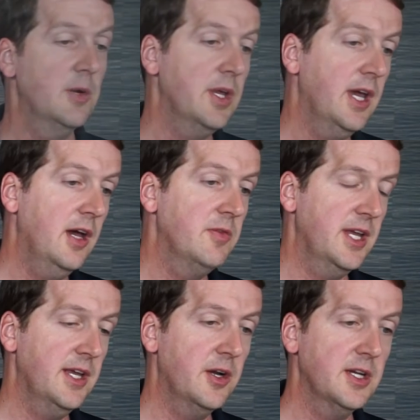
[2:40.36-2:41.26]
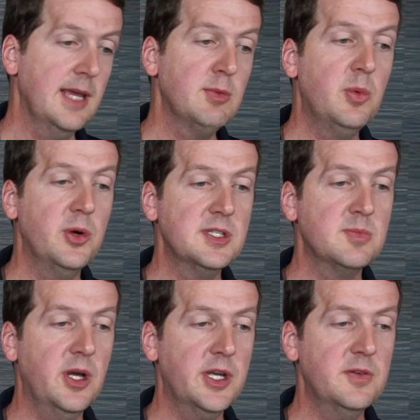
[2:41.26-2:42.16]
we have, again, our gamma points
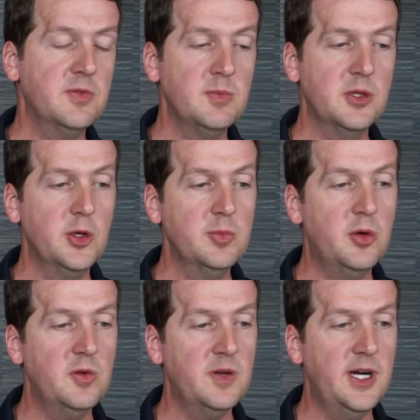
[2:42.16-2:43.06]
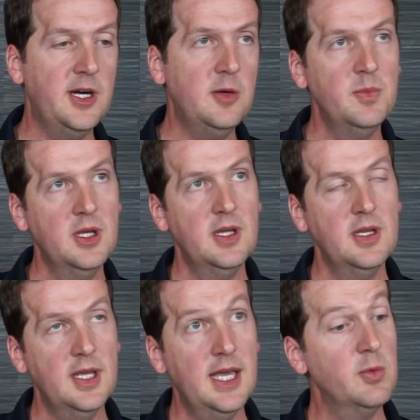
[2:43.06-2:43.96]
plotted from the load pull file,
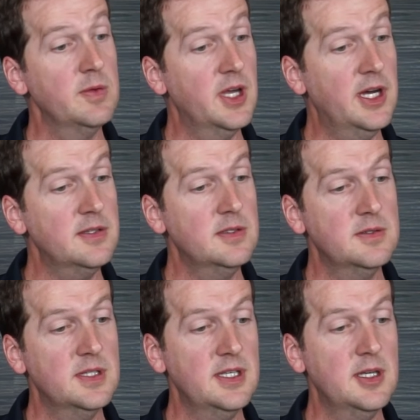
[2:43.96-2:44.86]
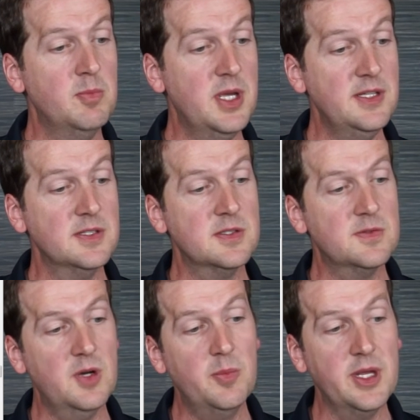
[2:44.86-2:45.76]
and we've got the impedance
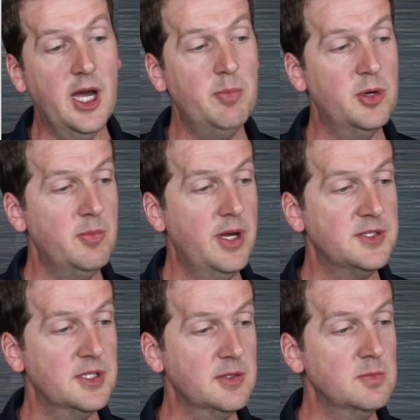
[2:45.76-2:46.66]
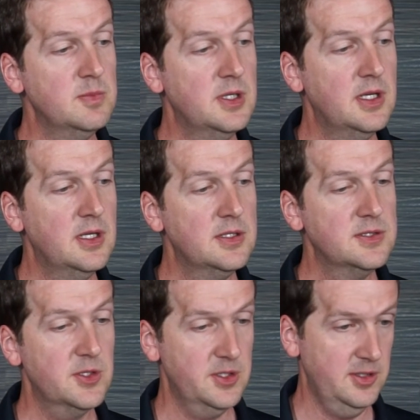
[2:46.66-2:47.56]
from the output matching
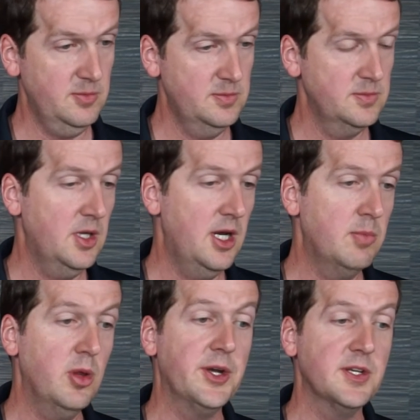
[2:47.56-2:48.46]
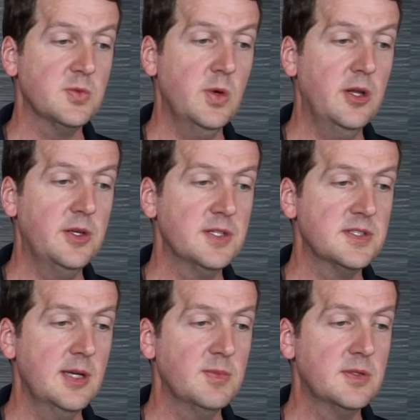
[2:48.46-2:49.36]
circuit uh, plotted as well on the
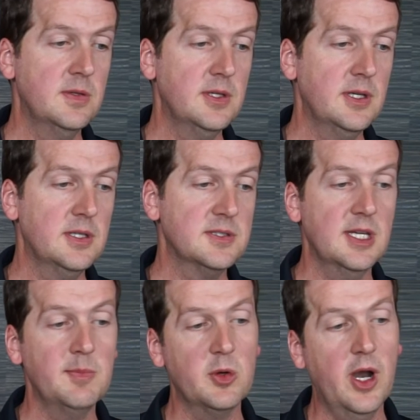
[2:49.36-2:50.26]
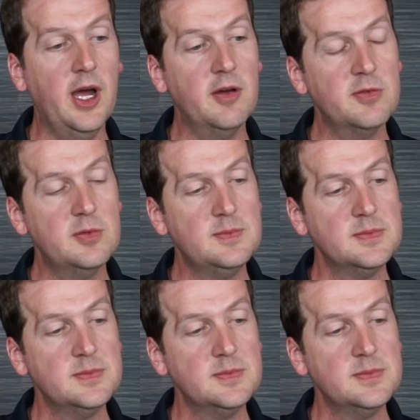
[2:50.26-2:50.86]
same, uh, same graph.